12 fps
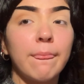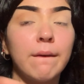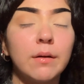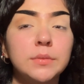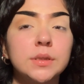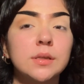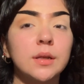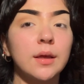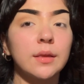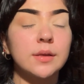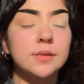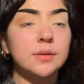I'm just gonna
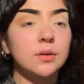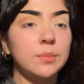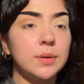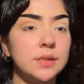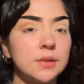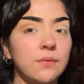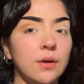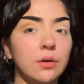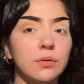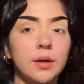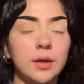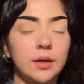get this little piece of
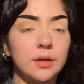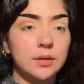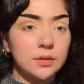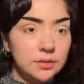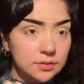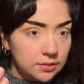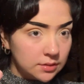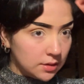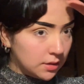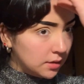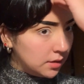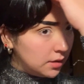hair right here,
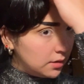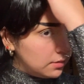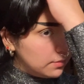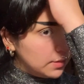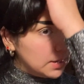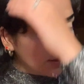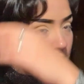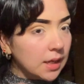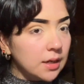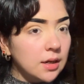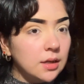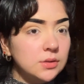because I
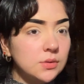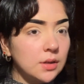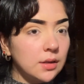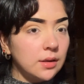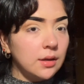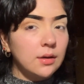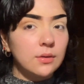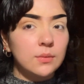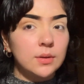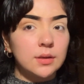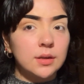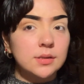cannot do nothing
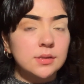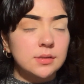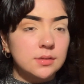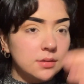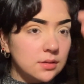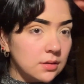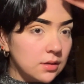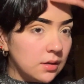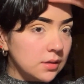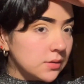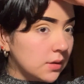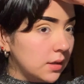with this.
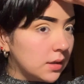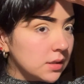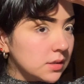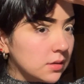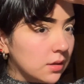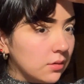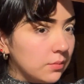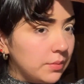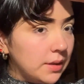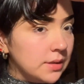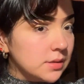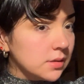It's only this little
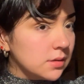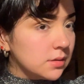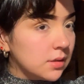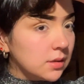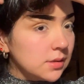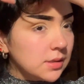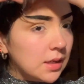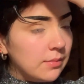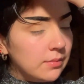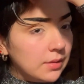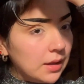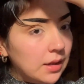piece because it's not the
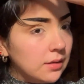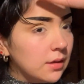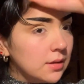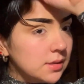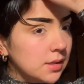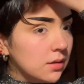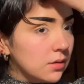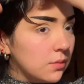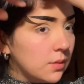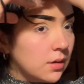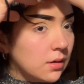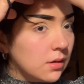same length as the other
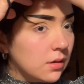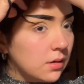one,